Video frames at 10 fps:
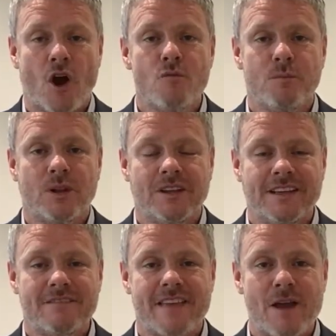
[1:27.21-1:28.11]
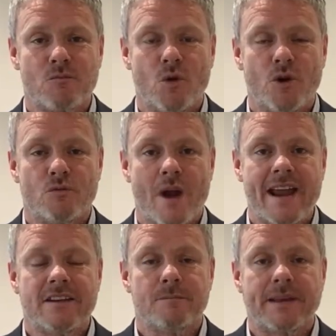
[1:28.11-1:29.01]
Don't believe that word
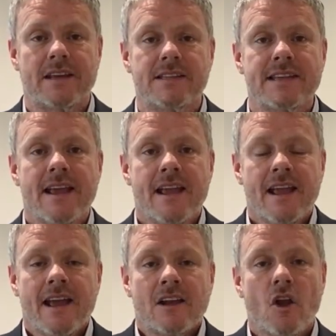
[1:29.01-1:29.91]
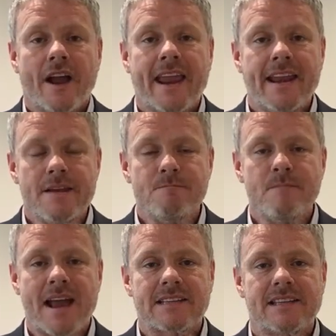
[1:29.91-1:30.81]
random, because like any
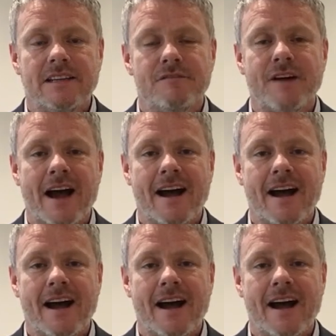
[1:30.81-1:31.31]
massive